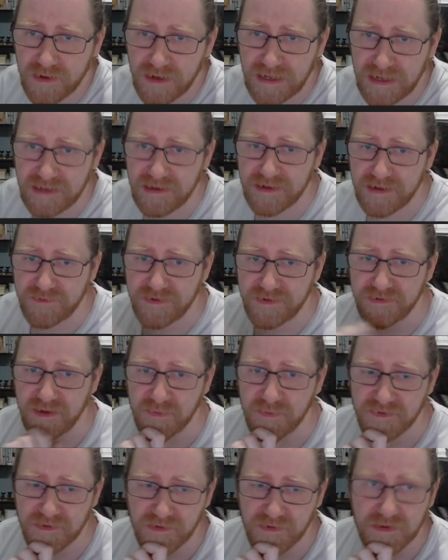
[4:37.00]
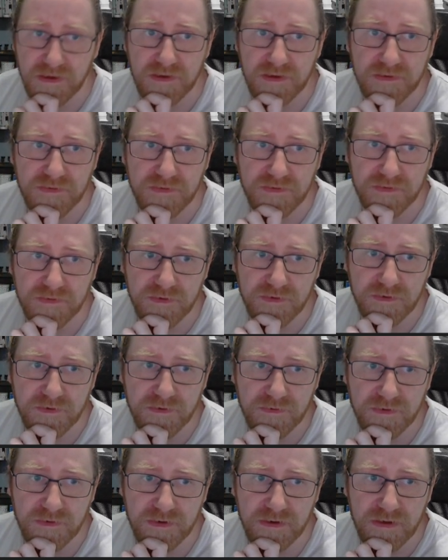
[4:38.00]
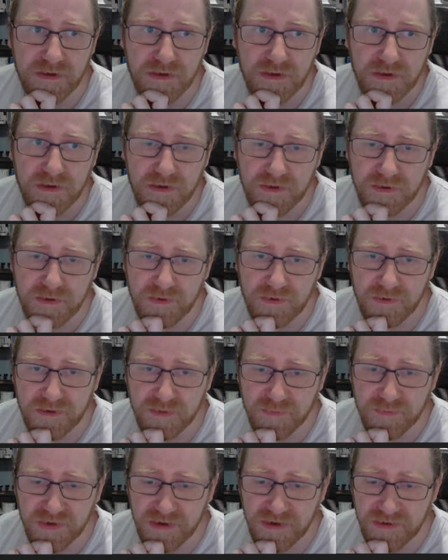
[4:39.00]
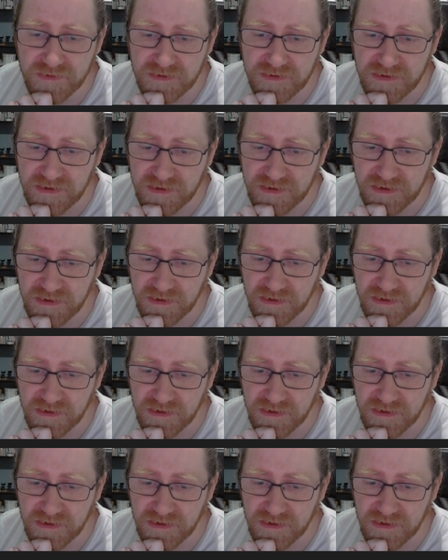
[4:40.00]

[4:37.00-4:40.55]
electric types there. So gonna buy the